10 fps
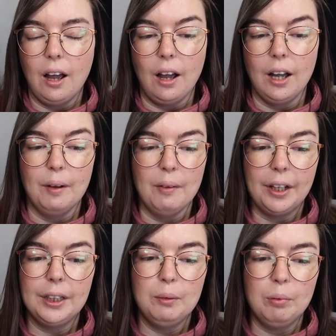Uh,
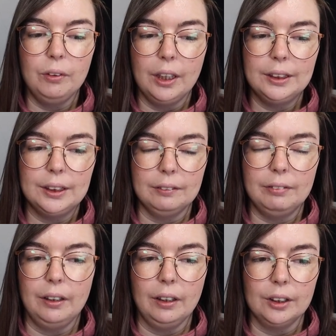I keep all that
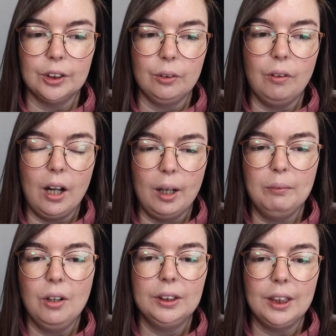stuff in there so
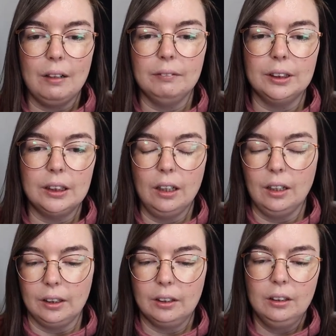I'm not having to
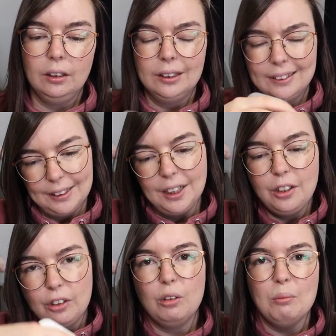like
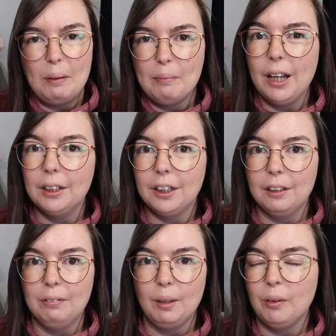dig through my bag
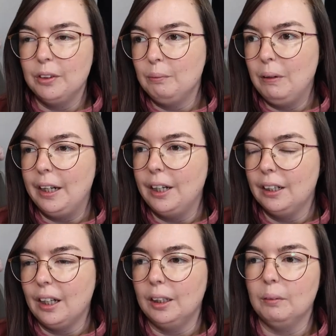if I'm on the
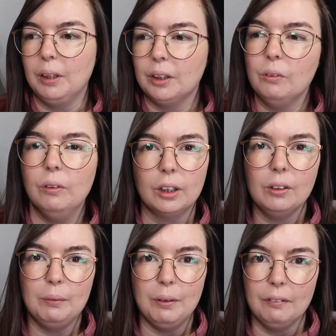plane and I'm like, oh, I
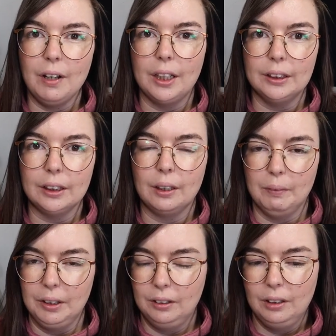got a bit of headache
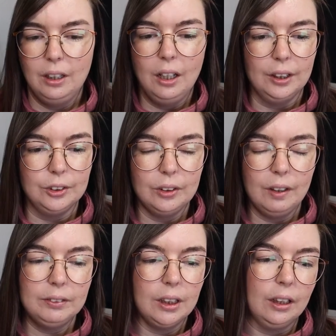coming. I don't
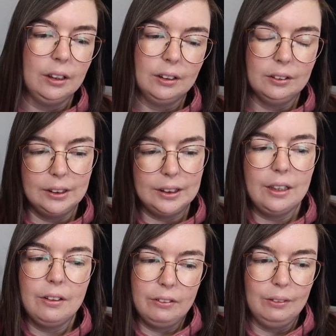have to like
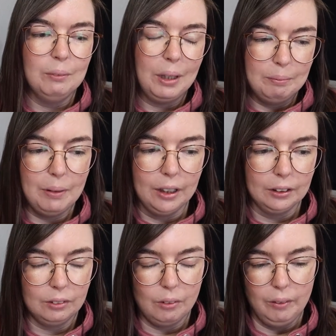dig through my
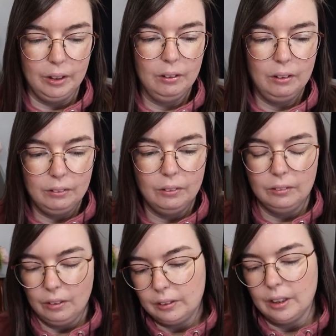bag going, oh
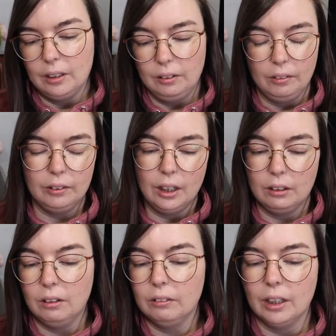no, not that, not
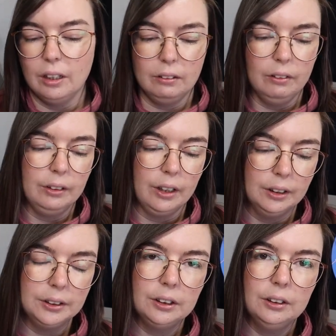that, not that, not
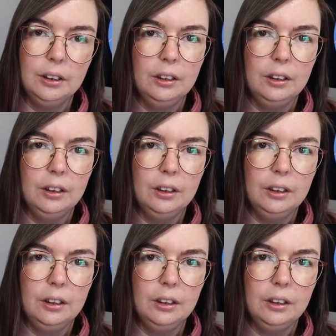that.